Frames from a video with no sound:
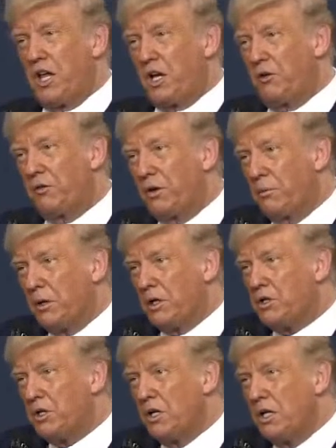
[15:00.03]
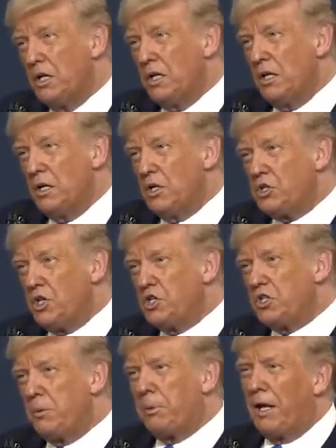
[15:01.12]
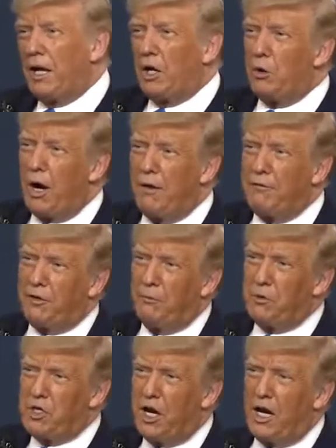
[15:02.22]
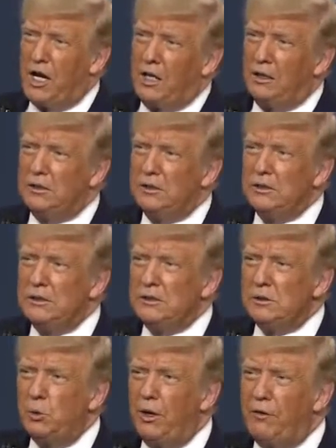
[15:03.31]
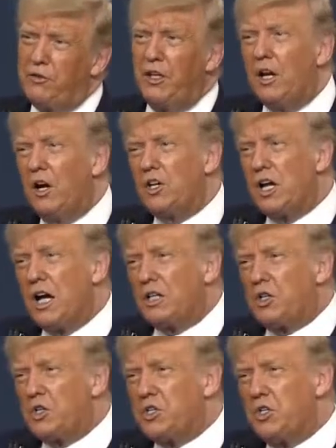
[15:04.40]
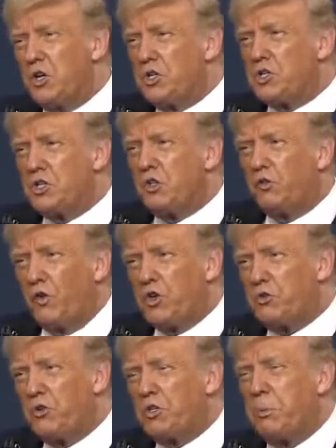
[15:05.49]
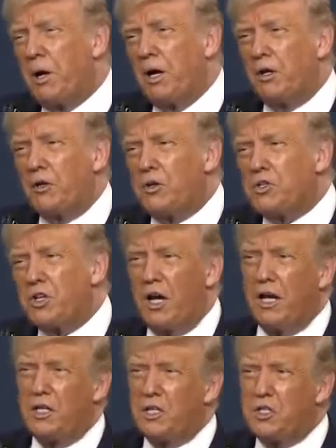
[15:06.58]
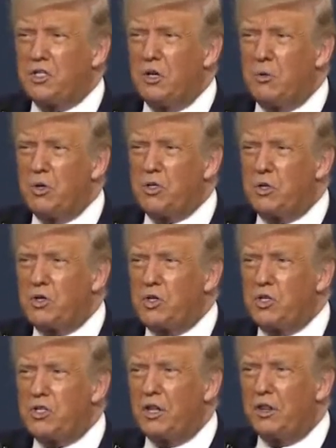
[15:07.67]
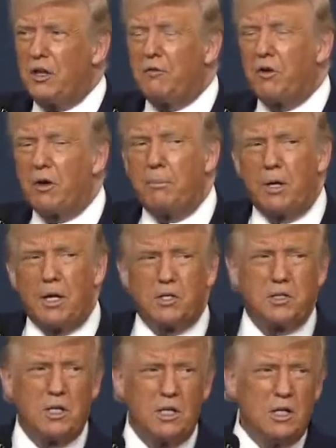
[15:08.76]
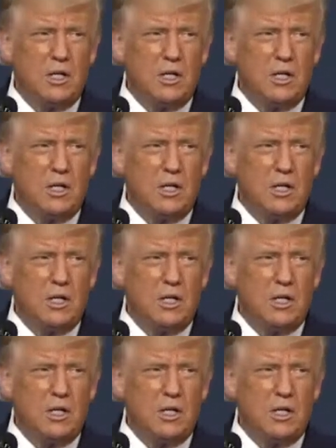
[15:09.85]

Thank you very much. Since the plague arrived from China, we have seen our doctors, nurses, first responders, scientists, and researchers at their very best.